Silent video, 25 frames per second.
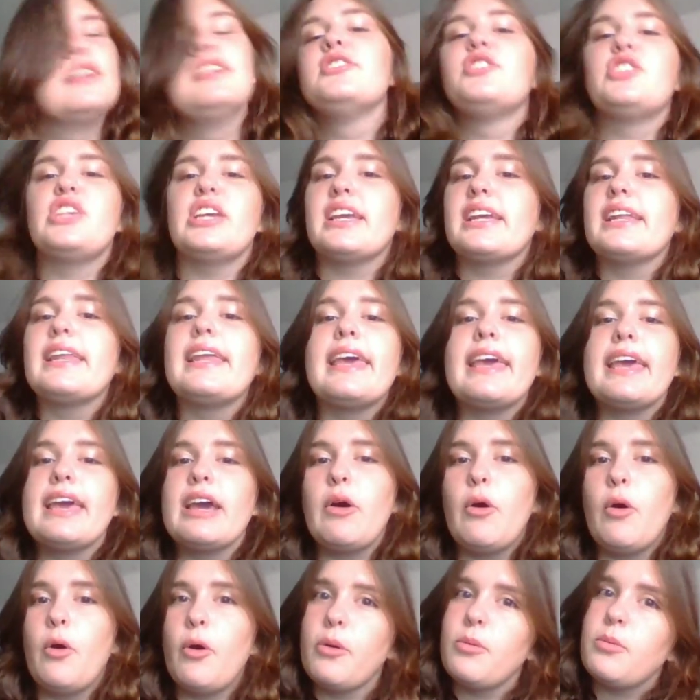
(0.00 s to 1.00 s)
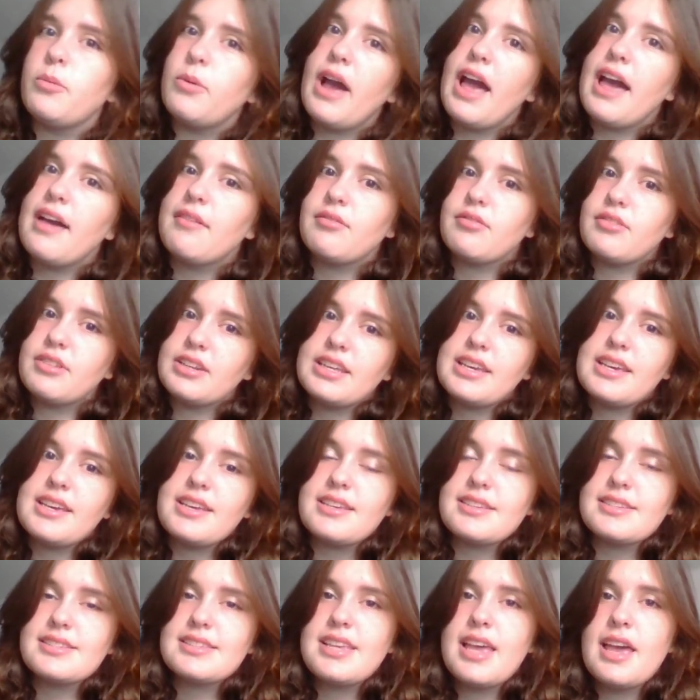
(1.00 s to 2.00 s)
chick lit or whatever it
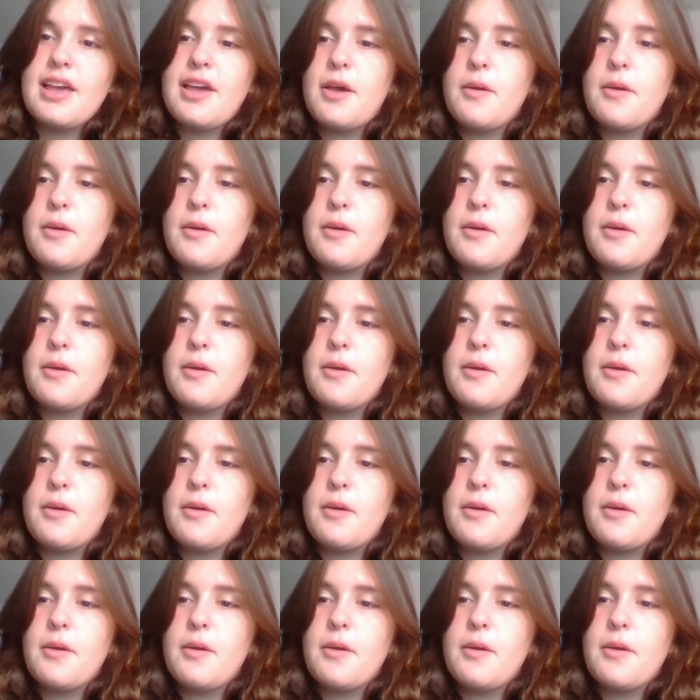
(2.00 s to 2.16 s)
is,